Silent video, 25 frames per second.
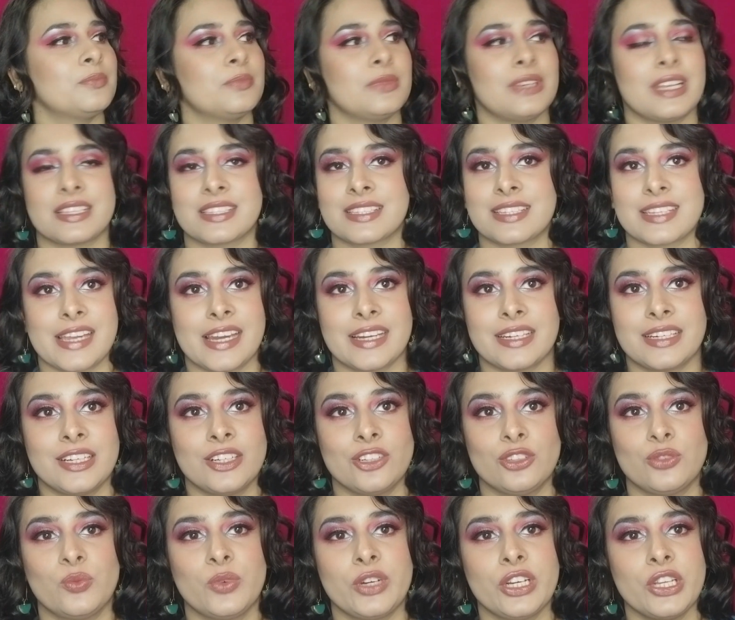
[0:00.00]
let's get
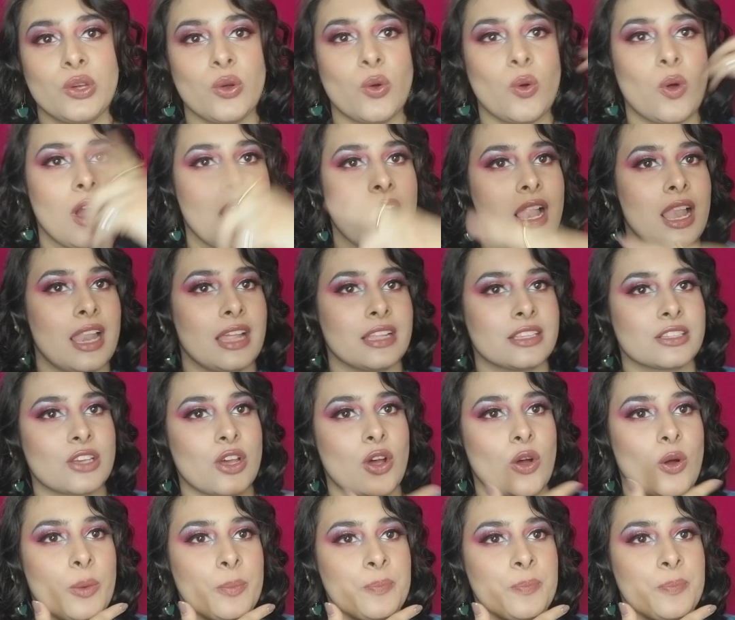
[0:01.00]
into the video. Let's go.